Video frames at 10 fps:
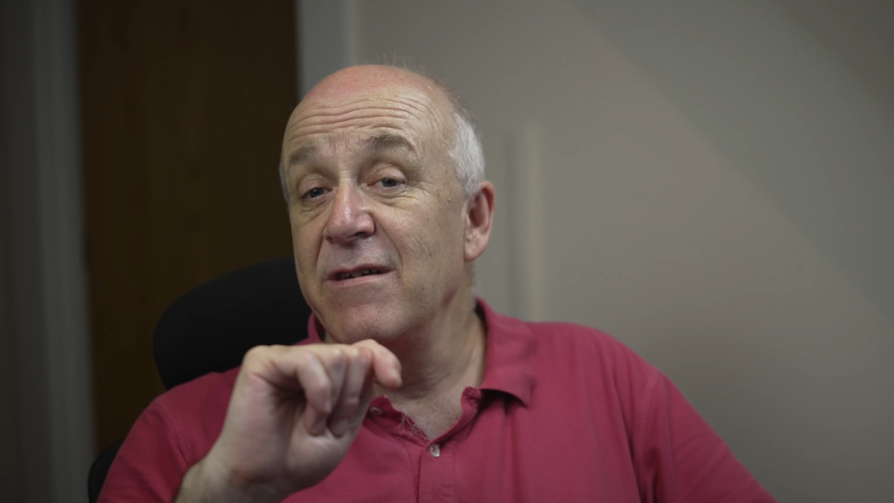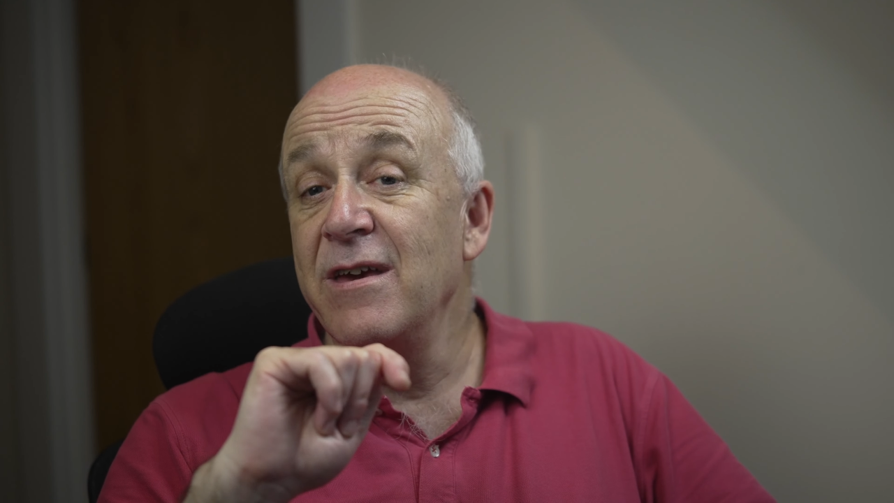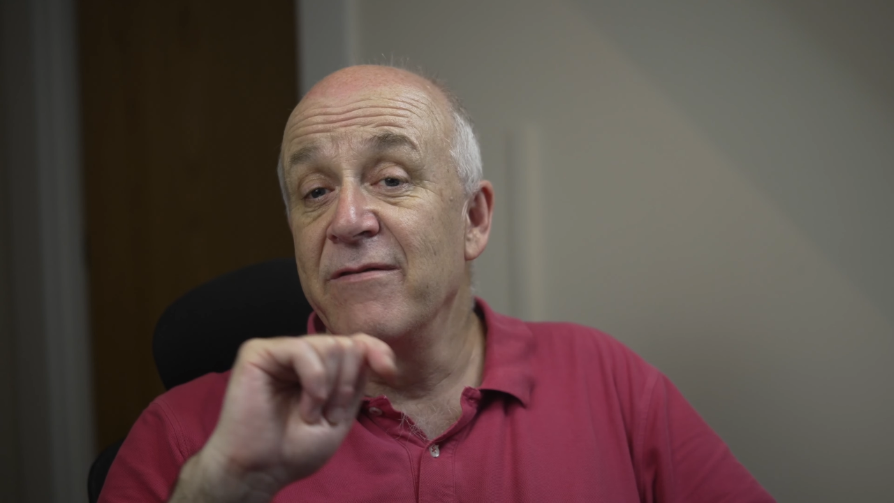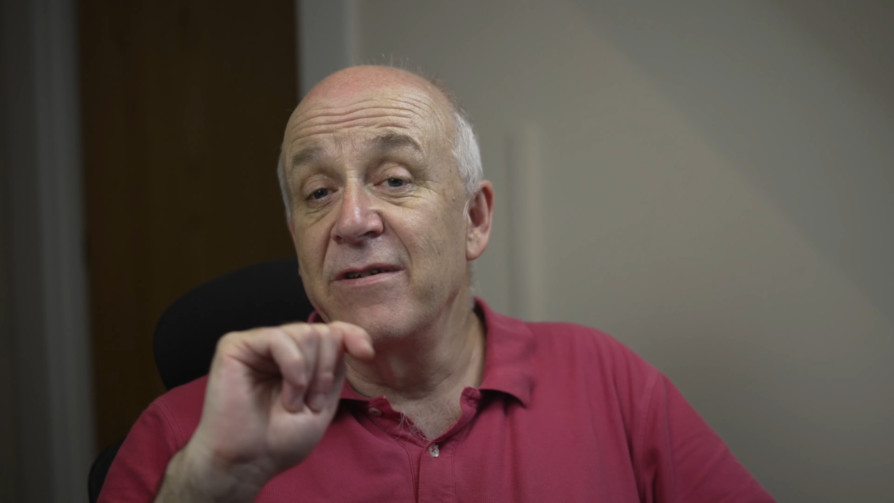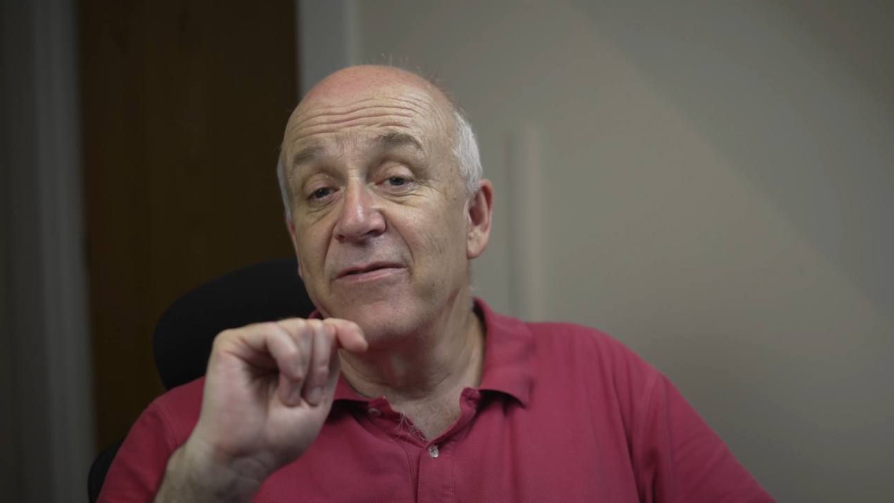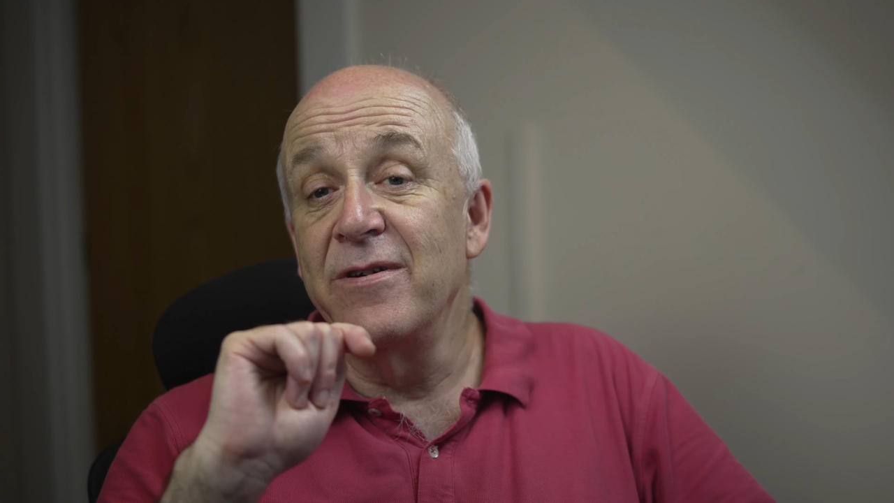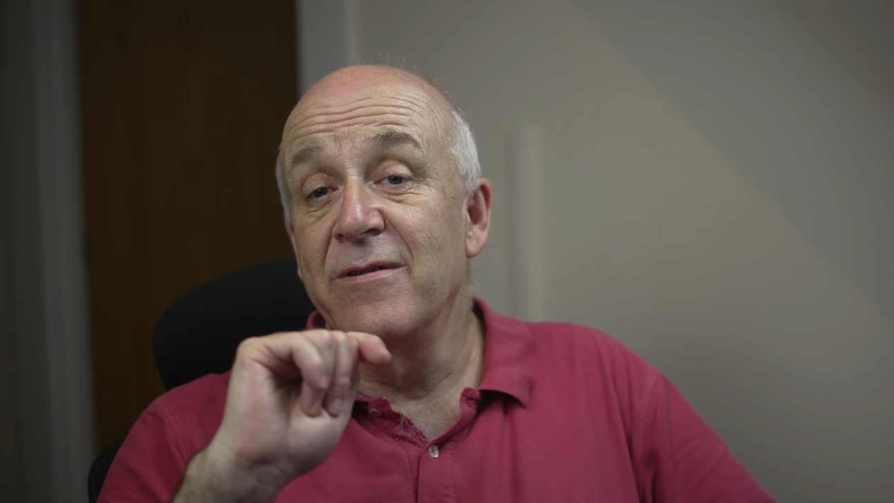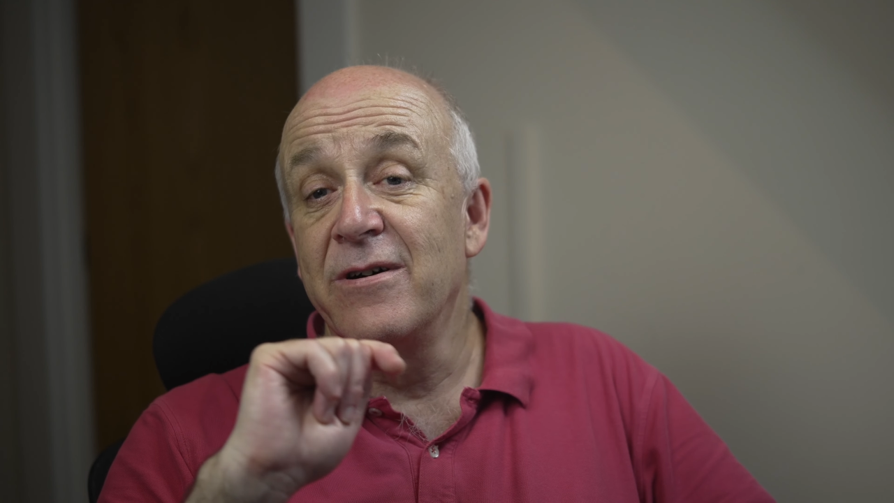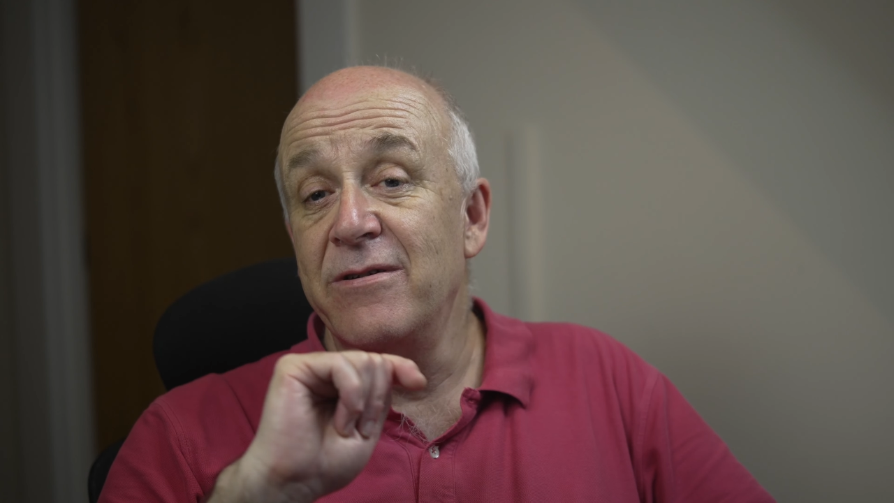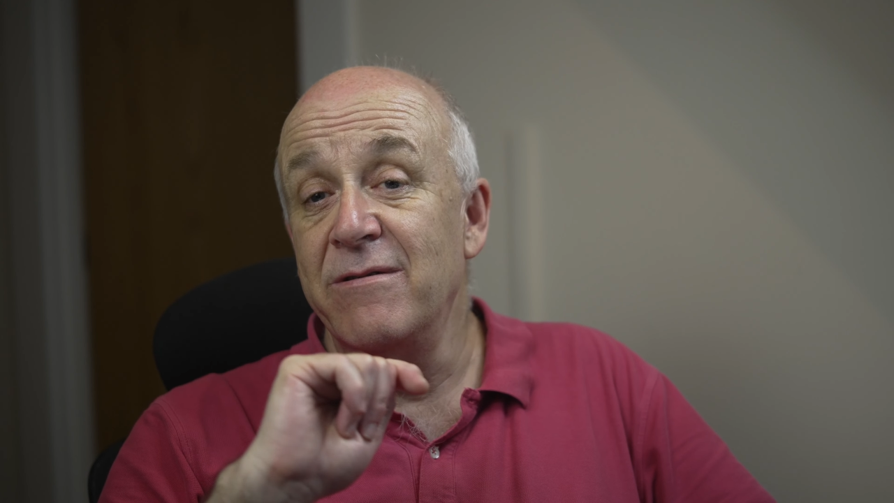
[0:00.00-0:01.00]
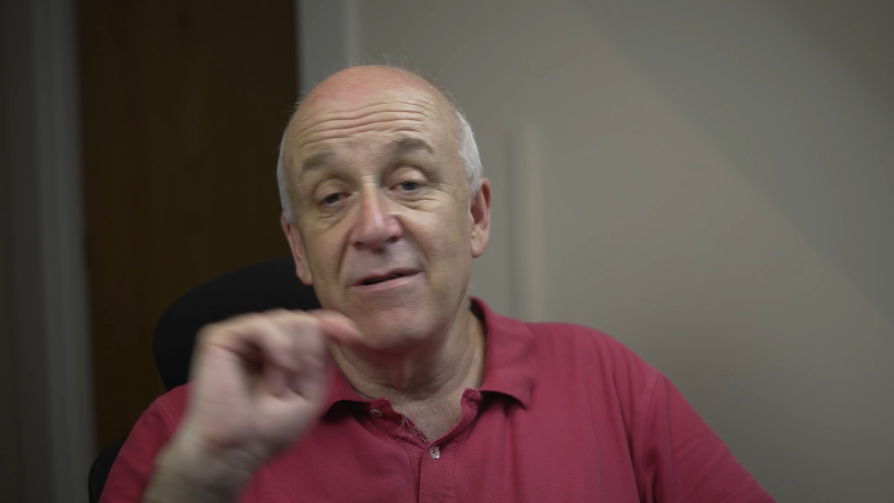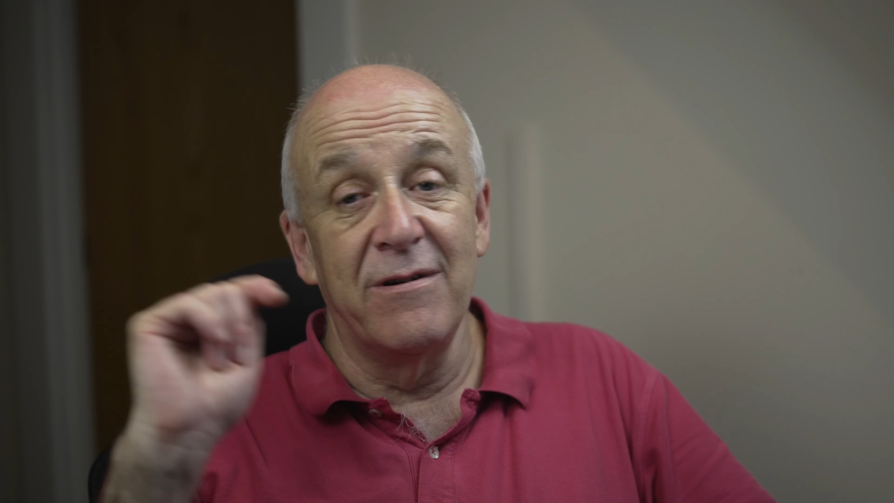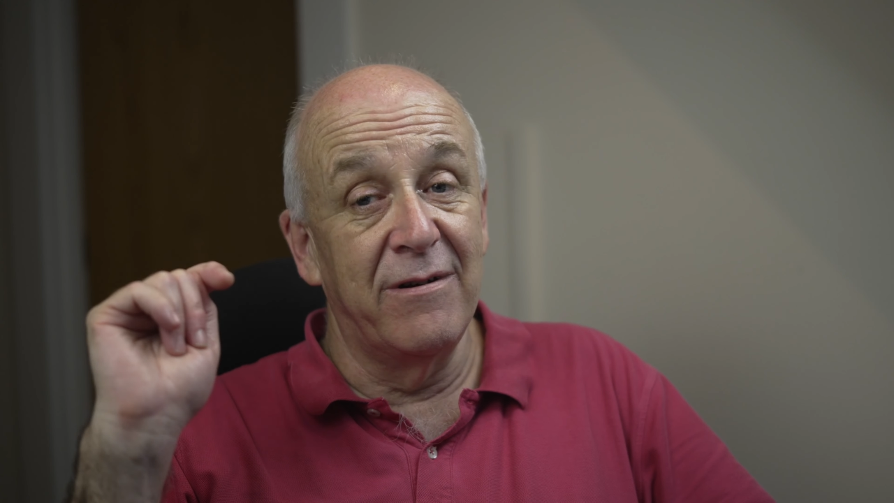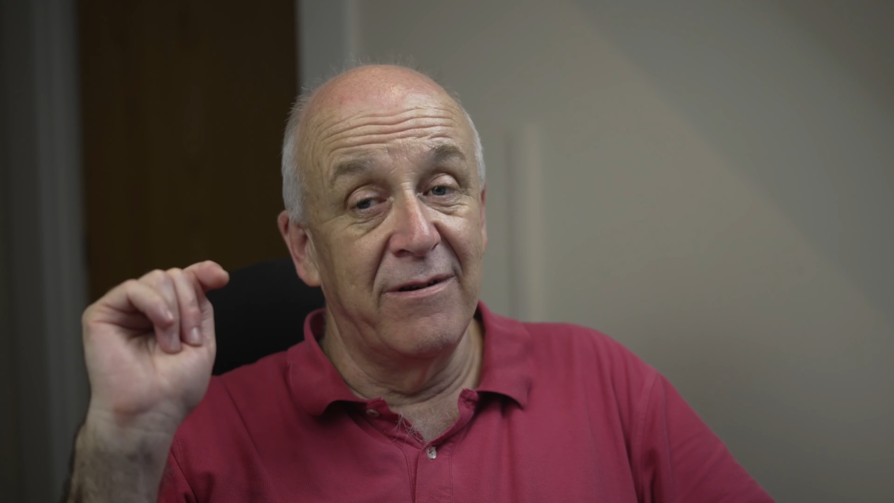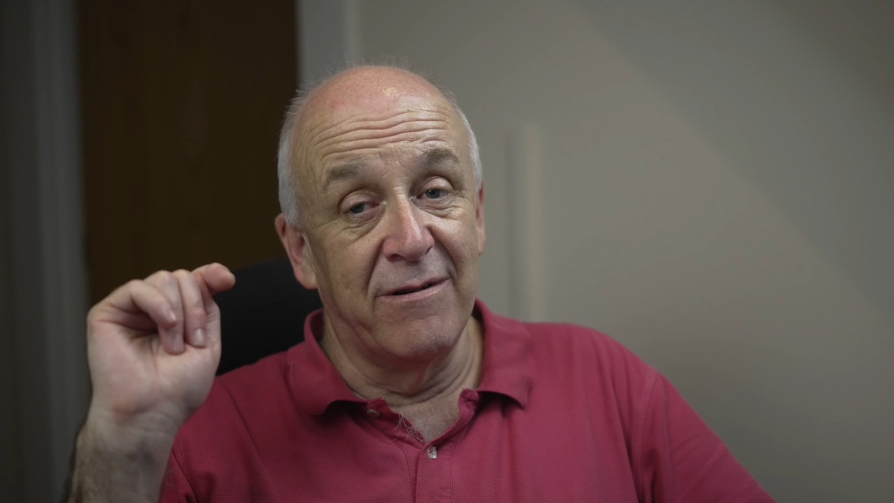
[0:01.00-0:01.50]
even if you are
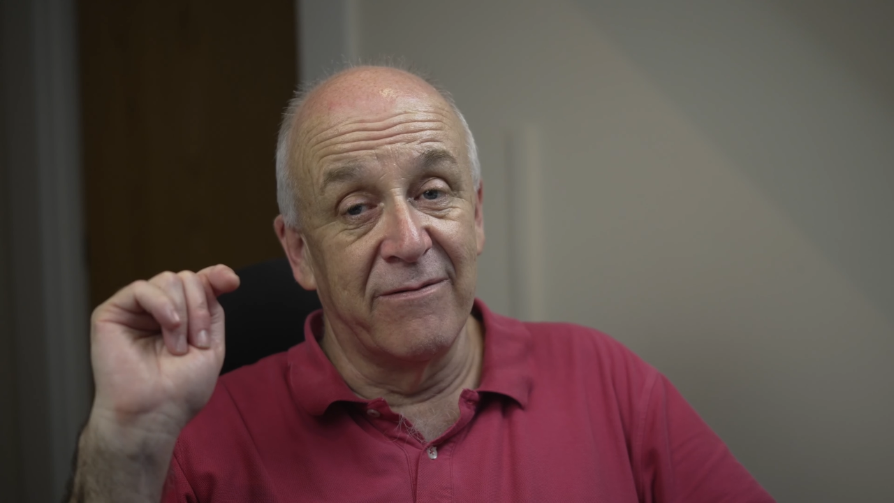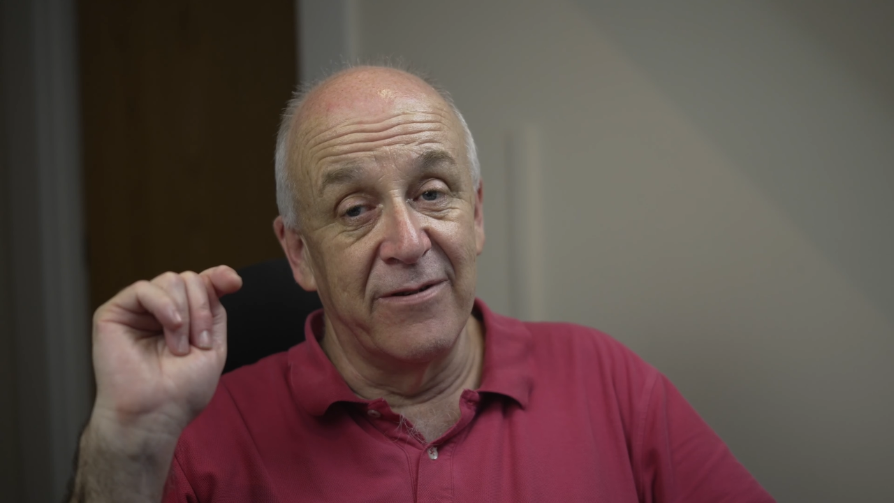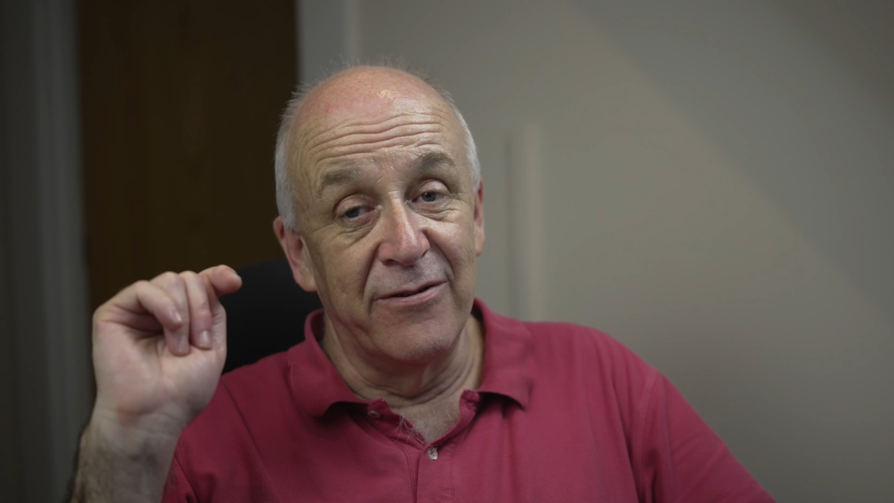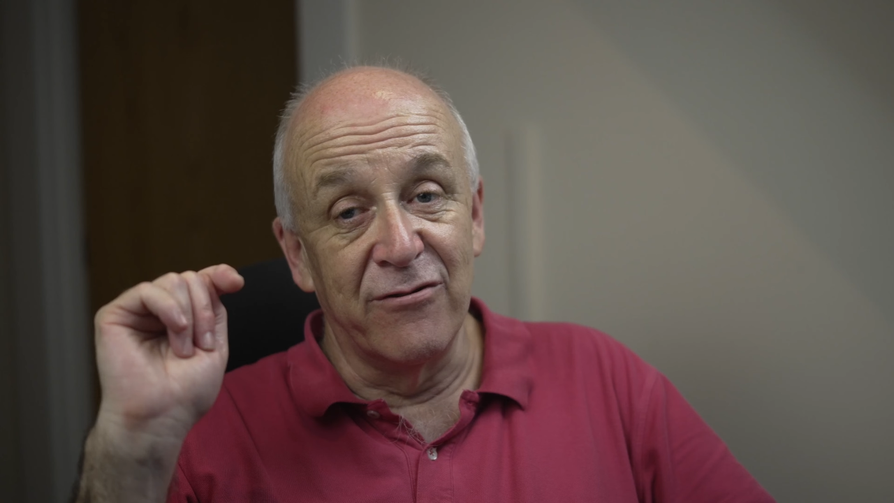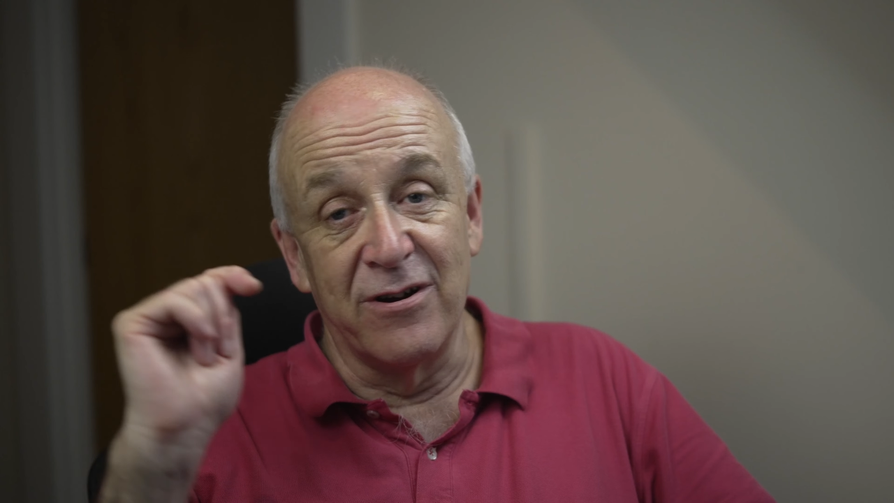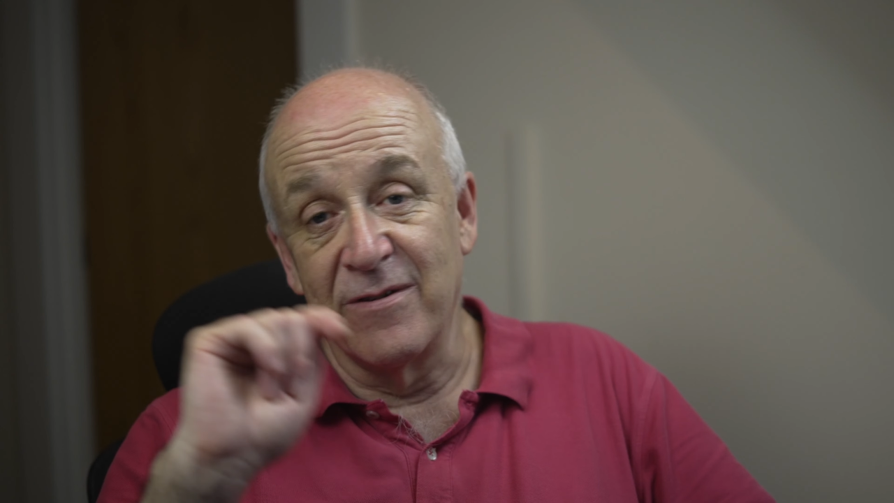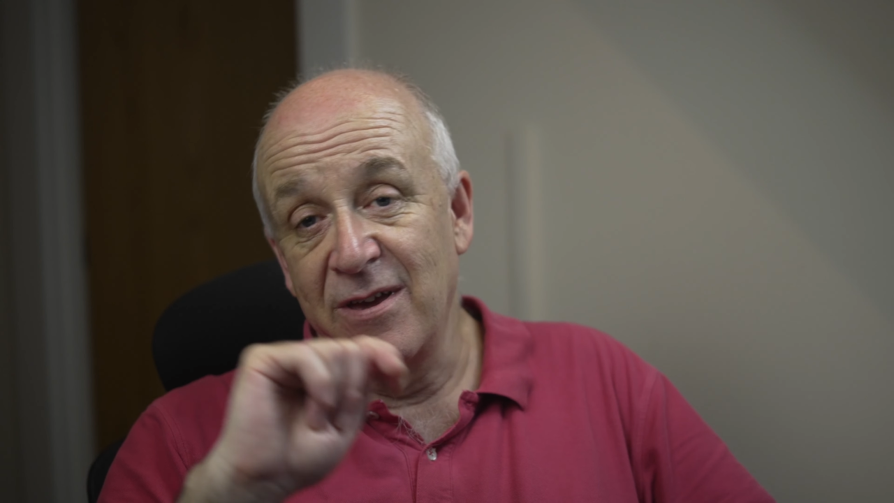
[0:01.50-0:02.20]
not an off-road driver,